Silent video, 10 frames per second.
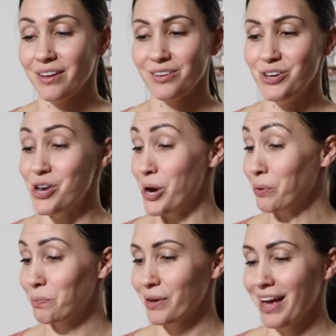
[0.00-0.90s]

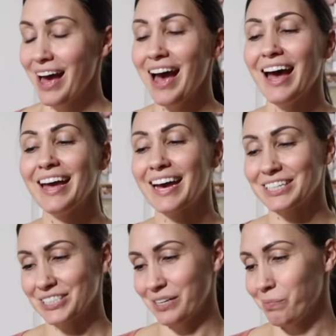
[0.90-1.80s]
Nope. I
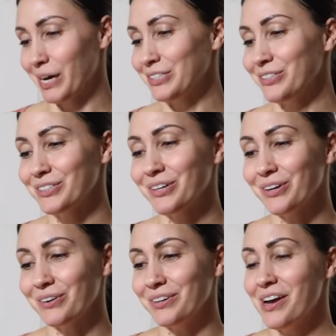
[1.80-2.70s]
actually bought you your
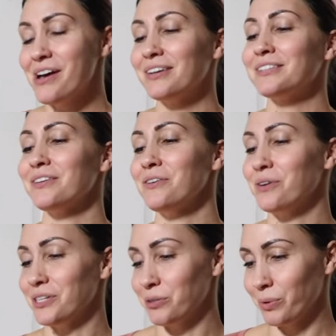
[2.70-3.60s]
own, so
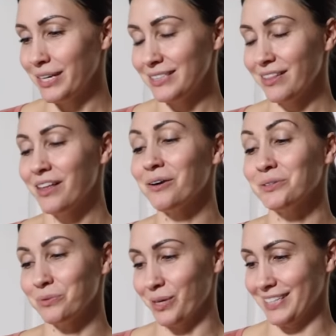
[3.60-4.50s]
you get to waste
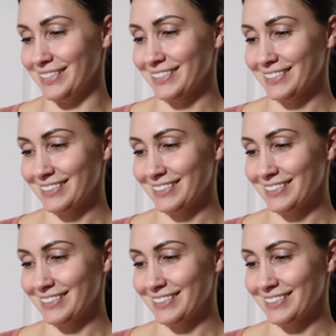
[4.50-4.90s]
those ones.